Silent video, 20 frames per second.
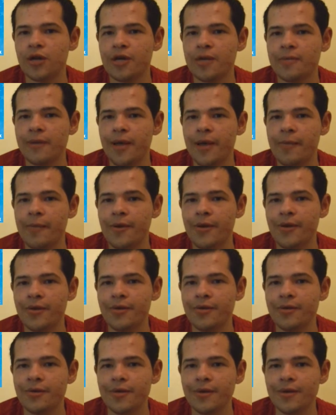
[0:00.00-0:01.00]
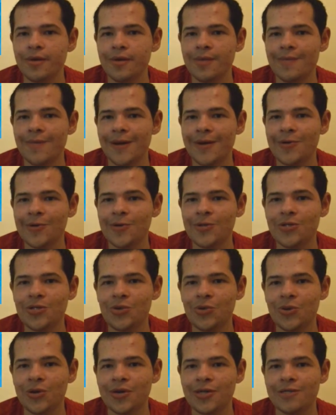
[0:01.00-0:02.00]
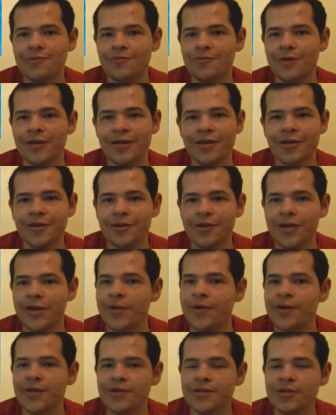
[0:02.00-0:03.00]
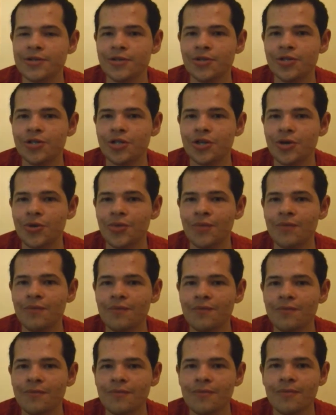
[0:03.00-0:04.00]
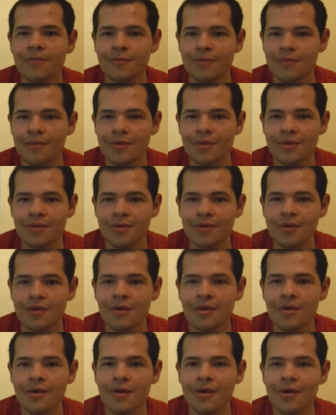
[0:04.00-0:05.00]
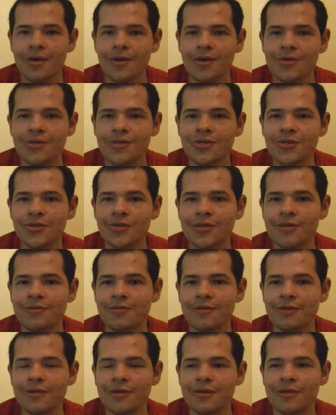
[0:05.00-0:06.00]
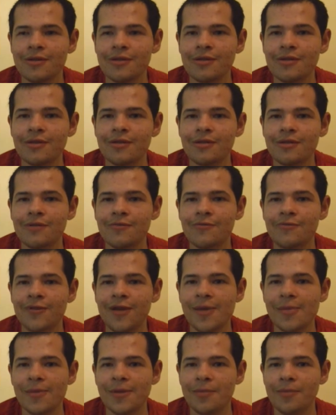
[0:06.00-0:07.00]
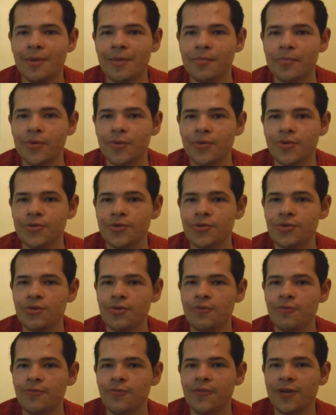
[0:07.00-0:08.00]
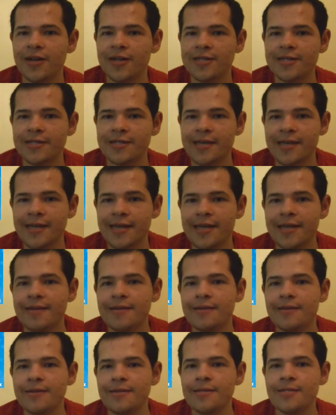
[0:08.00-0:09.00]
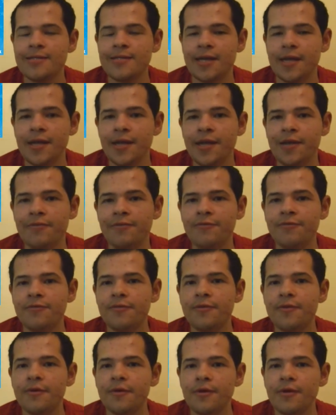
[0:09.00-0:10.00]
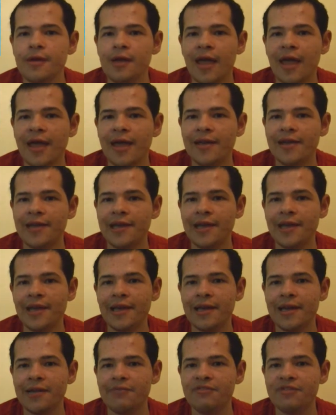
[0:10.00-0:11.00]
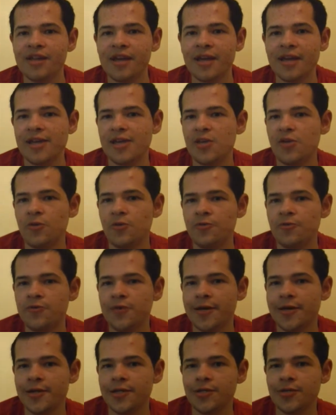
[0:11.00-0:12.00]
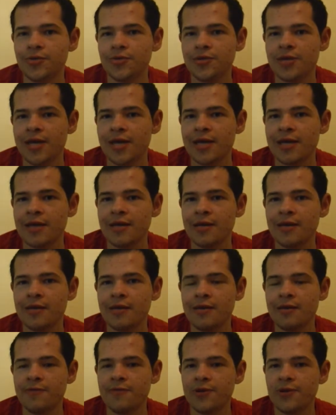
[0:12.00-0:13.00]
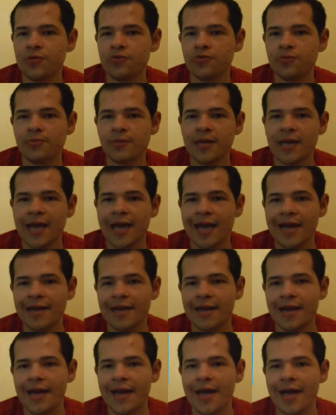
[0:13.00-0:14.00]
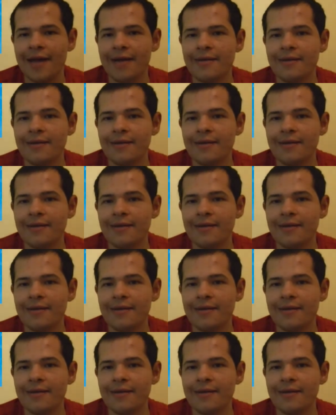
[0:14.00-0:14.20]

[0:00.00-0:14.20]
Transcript: my opinion, Patrick Stewart is frickin' hilarious in this show. And also the family members, Francine, Steve, Haley, and even that cute fish who's like the fish from the Cat in the Hat,